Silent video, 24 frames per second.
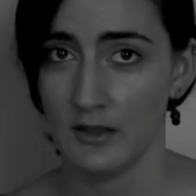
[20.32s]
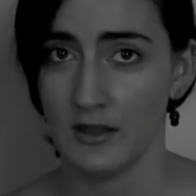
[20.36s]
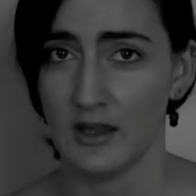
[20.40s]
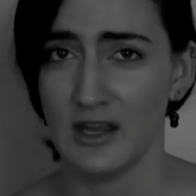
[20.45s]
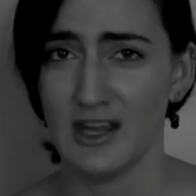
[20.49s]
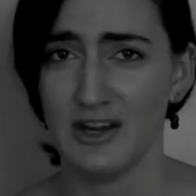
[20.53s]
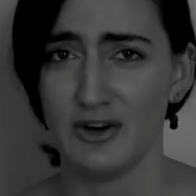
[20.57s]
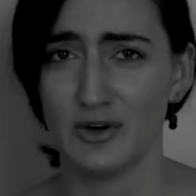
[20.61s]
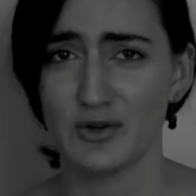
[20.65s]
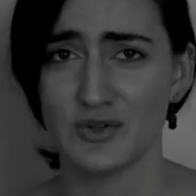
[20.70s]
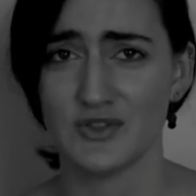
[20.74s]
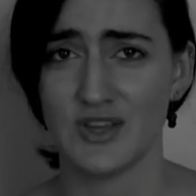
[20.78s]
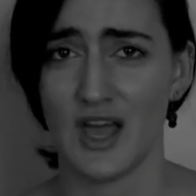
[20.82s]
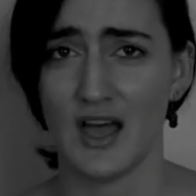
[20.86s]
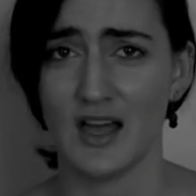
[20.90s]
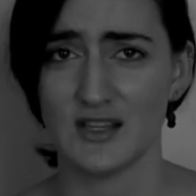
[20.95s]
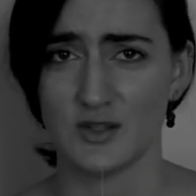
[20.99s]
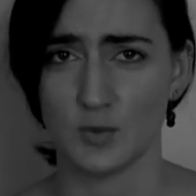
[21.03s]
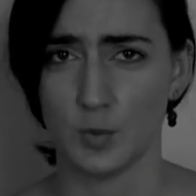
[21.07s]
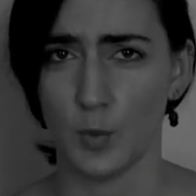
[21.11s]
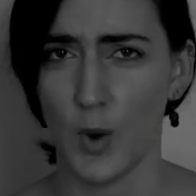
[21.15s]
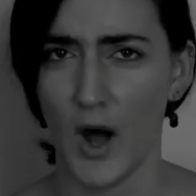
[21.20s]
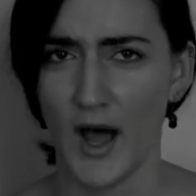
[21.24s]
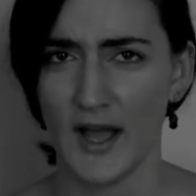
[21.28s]
The hero's
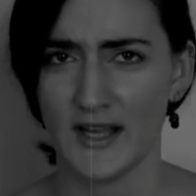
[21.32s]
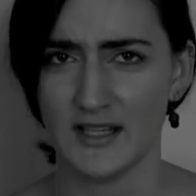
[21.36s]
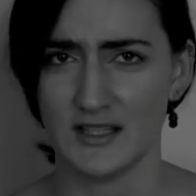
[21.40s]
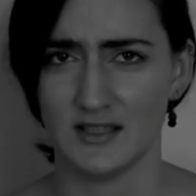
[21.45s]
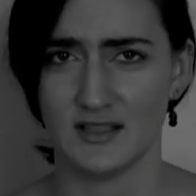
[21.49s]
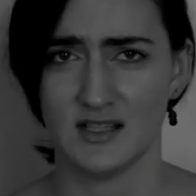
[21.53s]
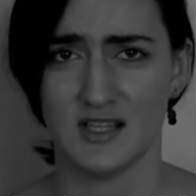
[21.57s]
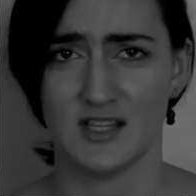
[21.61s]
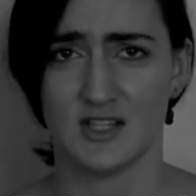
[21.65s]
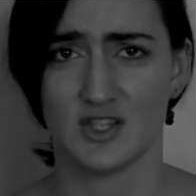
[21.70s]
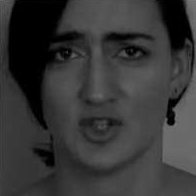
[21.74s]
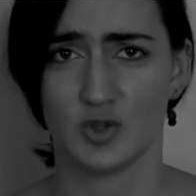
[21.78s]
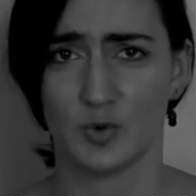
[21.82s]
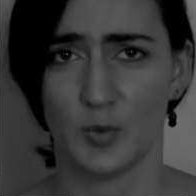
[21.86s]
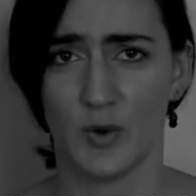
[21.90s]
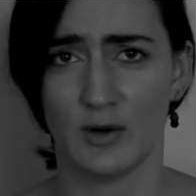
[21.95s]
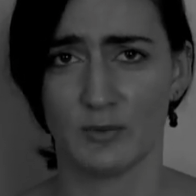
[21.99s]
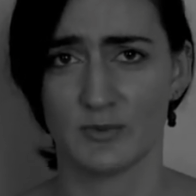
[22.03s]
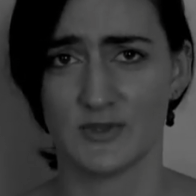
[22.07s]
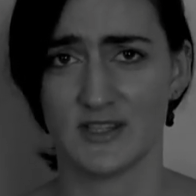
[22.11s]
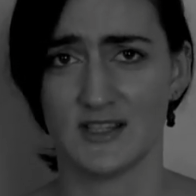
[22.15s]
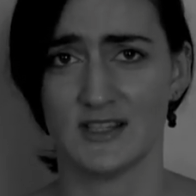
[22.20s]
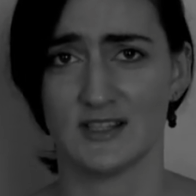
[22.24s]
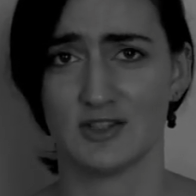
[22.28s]
eyes widen, he
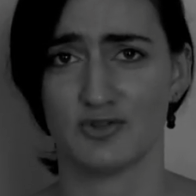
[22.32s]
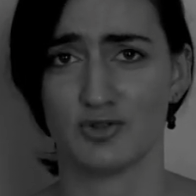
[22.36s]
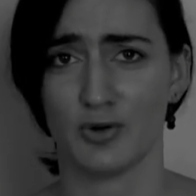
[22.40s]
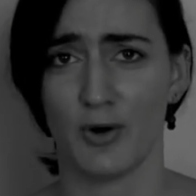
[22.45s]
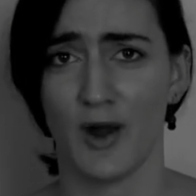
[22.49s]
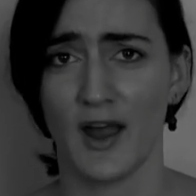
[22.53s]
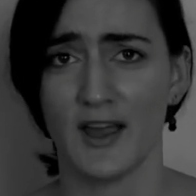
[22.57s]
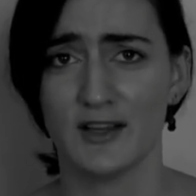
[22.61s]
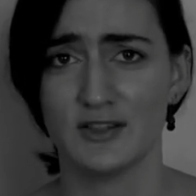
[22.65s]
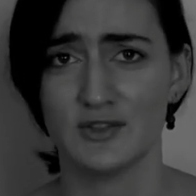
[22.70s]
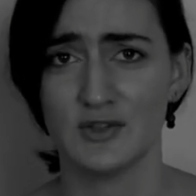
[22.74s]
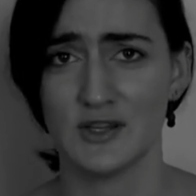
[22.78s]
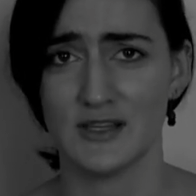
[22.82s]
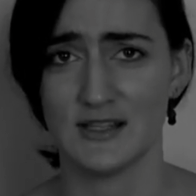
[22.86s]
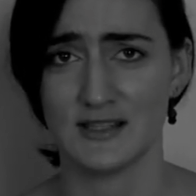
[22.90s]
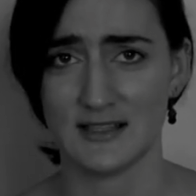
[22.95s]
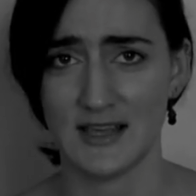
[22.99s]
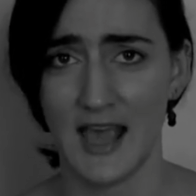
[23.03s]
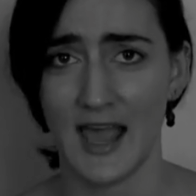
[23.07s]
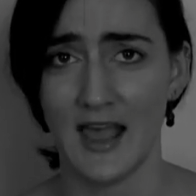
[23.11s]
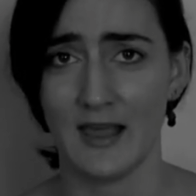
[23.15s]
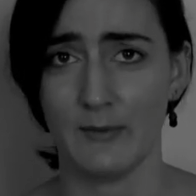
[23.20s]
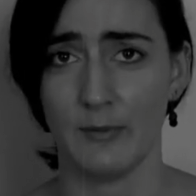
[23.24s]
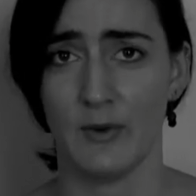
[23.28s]
squirms, he's trying to
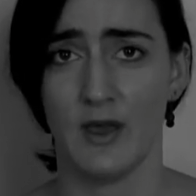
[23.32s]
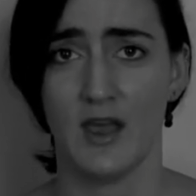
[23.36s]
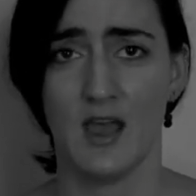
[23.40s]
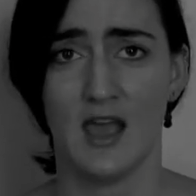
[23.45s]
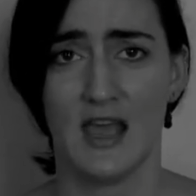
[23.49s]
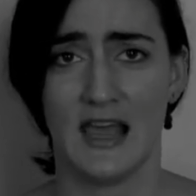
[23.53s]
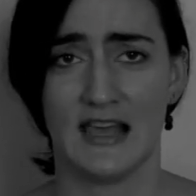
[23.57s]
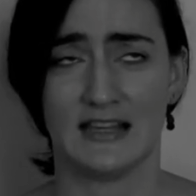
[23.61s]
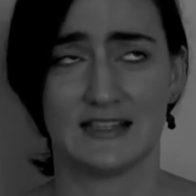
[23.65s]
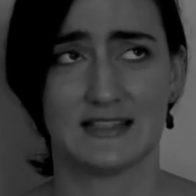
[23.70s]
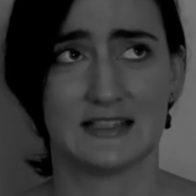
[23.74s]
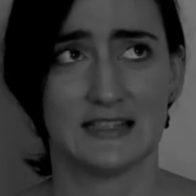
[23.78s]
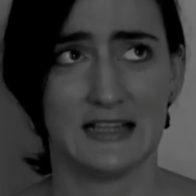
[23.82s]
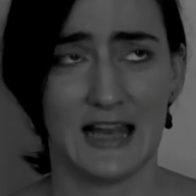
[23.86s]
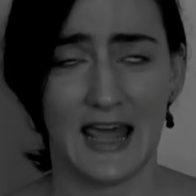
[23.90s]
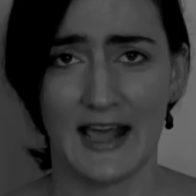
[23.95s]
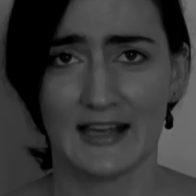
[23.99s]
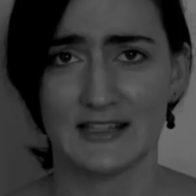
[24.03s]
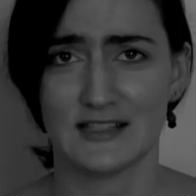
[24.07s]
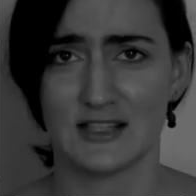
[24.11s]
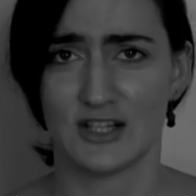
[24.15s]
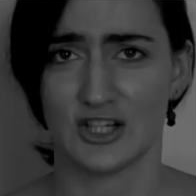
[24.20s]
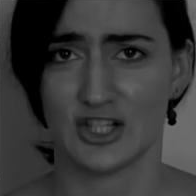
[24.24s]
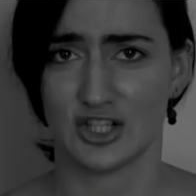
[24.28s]
escape. His
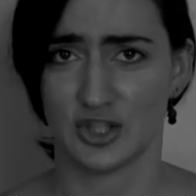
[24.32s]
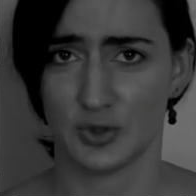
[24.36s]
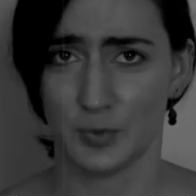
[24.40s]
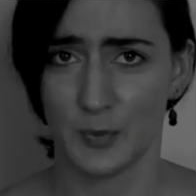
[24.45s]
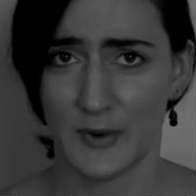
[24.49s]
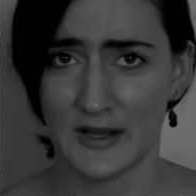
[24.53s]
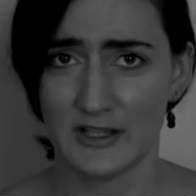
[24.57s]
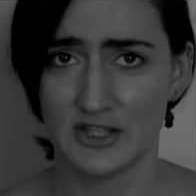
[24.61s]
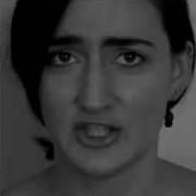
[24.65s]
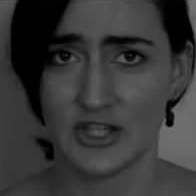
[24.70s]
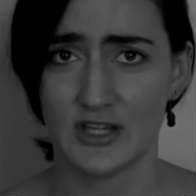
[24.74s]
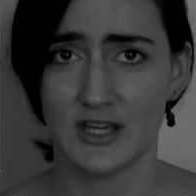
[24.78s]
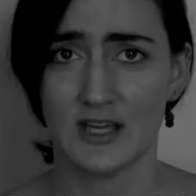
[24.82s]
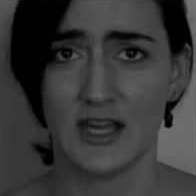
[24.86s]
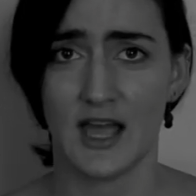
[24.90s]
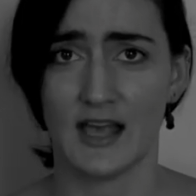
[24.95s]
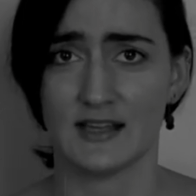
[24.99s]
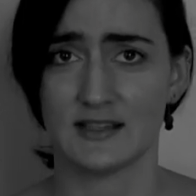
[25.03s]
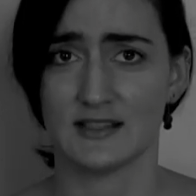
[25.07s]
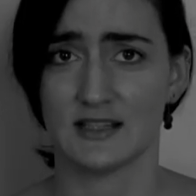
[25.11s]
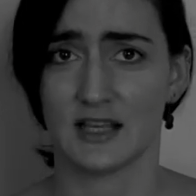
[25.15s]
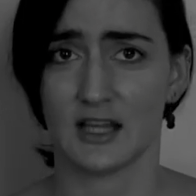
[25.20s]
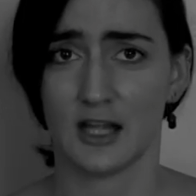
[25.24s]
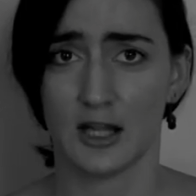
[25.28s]
legs are twitching
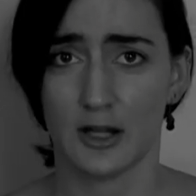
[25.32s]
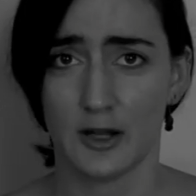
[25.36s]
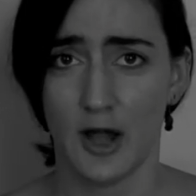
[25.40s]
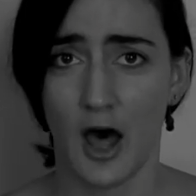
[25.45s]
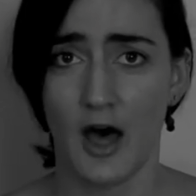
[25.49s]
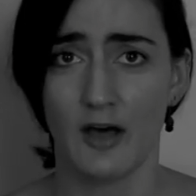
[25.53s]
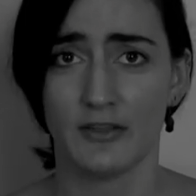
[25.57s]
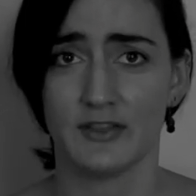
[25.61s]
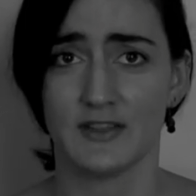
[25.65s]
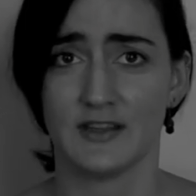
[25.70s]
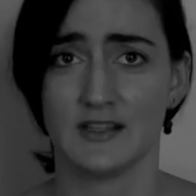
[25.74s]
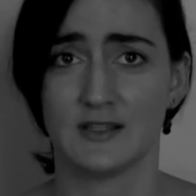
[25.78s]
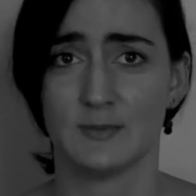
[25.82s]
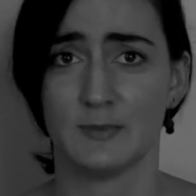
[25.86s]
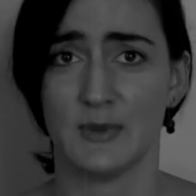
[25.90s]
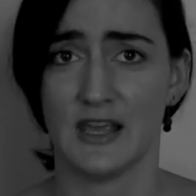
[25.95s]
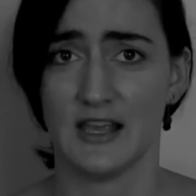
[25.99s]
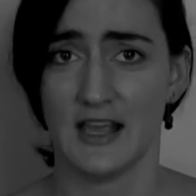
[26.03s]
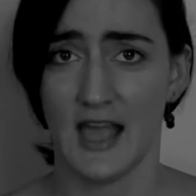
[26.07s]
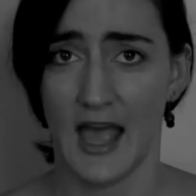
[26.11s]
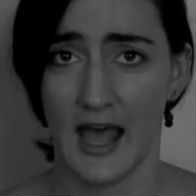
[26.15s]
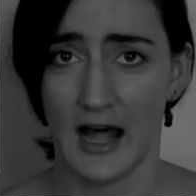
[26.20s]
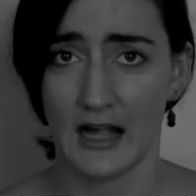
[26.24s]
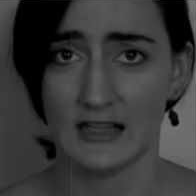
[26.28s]
as the cloth is
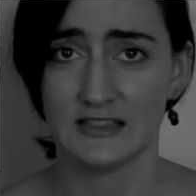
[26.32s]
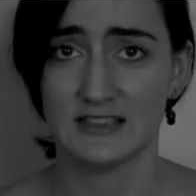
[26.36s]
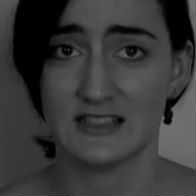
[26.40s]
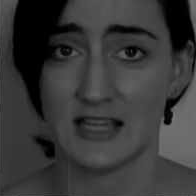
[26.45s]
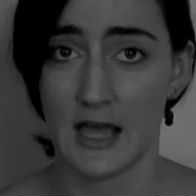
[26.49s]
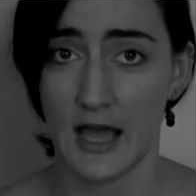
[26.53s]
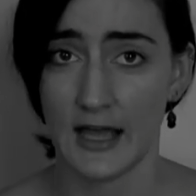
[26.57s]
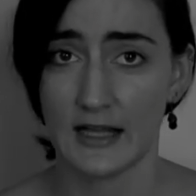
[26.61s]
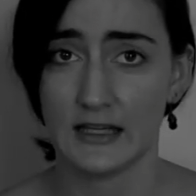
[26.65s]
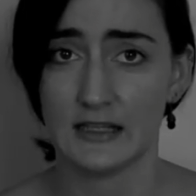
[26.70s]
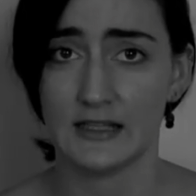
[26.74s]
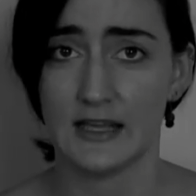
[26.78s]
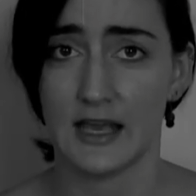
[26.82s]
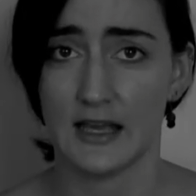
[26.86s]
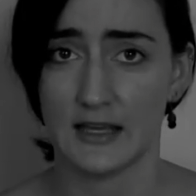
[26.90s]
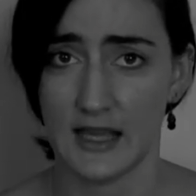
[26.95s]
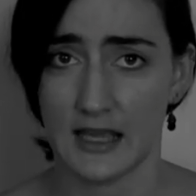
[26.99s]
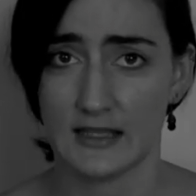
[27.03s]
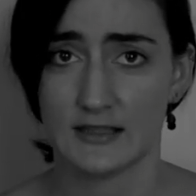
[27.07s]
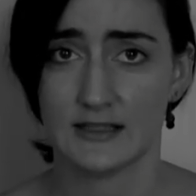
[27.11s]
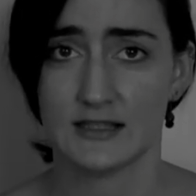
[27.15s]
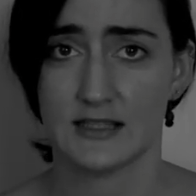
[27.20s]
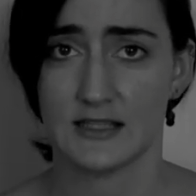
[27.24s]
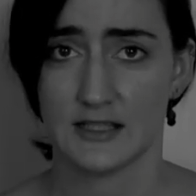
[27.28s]
being held tightly
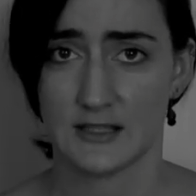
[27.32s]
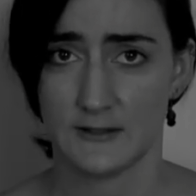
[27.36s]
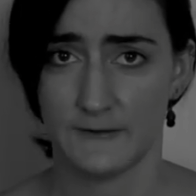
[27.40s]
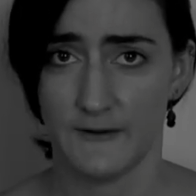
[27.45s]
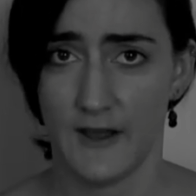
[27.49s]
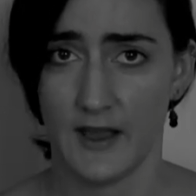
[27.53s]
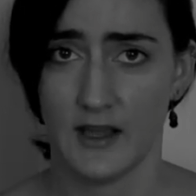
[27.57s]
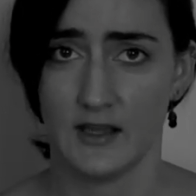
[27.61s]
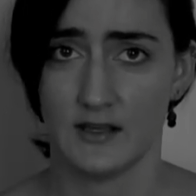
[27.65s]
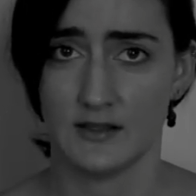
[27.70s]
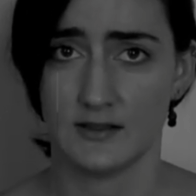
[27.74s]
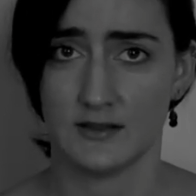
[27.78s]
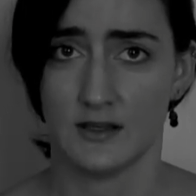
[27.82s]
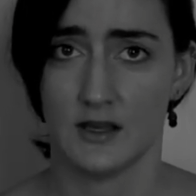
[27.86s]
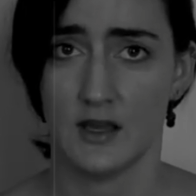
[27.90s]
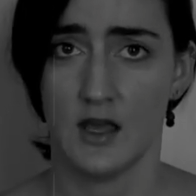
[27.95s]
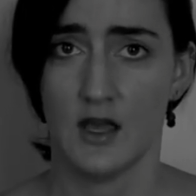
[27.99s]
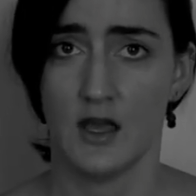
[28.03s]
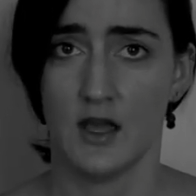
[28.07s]
against his face.